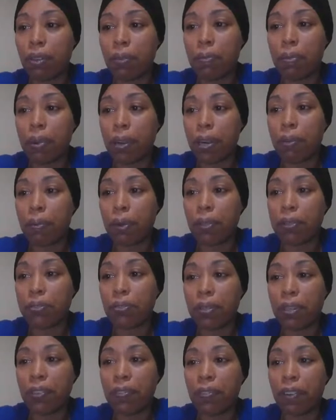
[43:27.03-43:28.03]
probably about
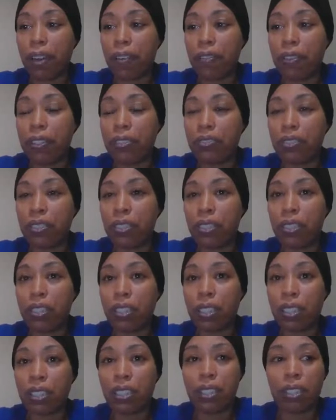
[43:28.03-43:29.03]
2,500 a
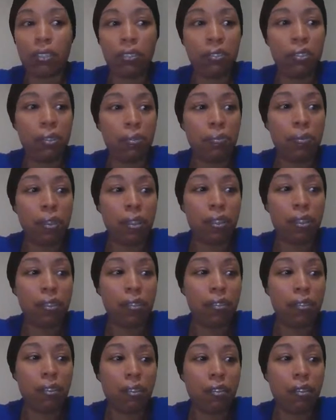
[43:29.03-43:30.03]
year, including with
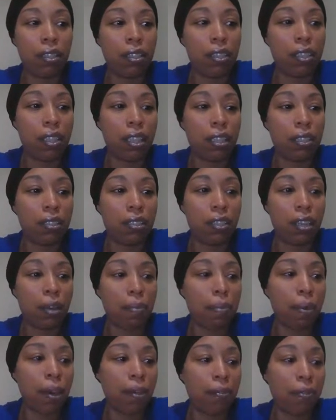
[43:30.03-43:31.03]
all the things that I
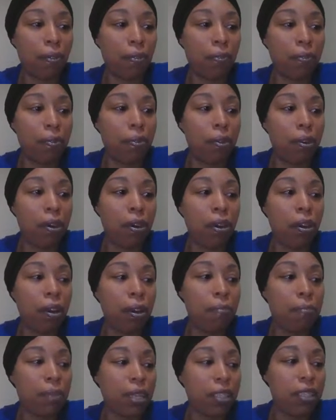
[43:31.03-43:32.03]
pay for
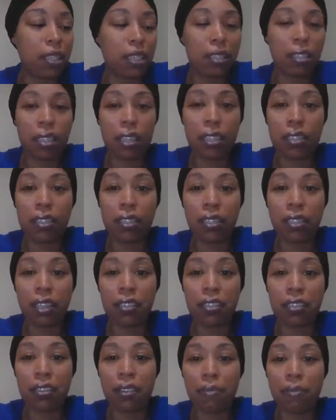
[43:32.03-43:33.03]
my son's
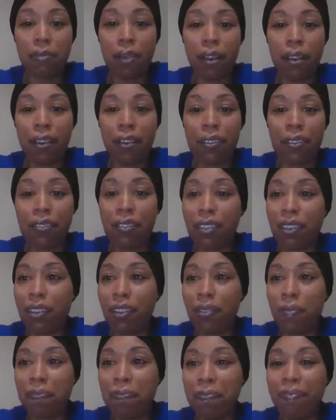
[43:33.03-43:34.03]
education and mine.
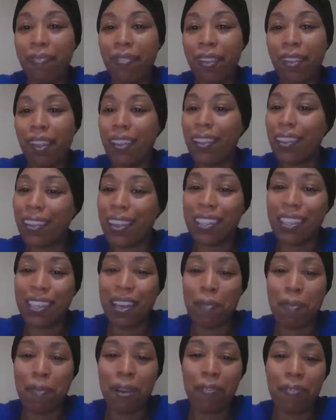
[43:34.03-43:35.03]
Yes,
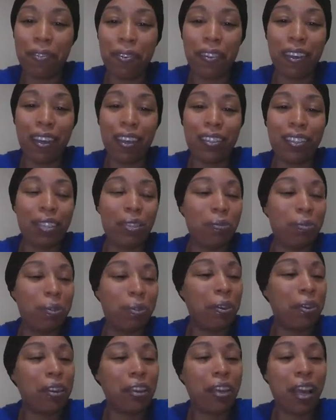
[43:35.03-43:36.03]
I pay for that too.
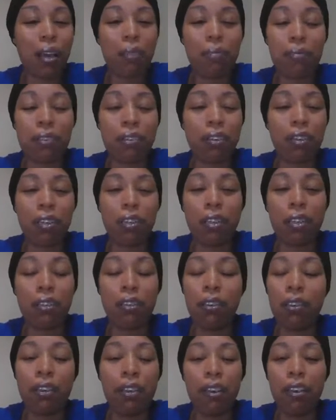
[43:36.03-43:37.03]
Learning apps, all of the
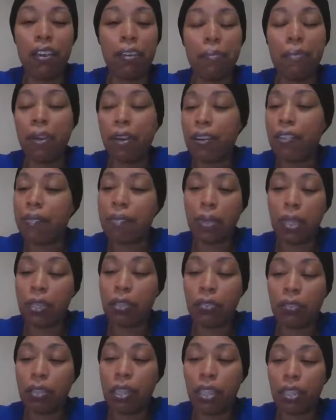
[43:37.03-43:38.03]
above. Been
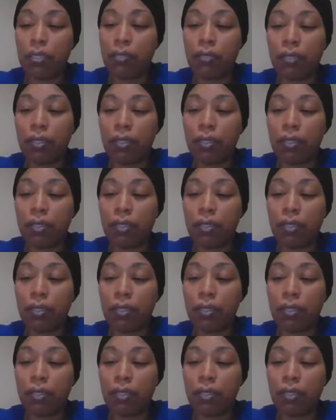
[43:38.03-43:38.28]
doing it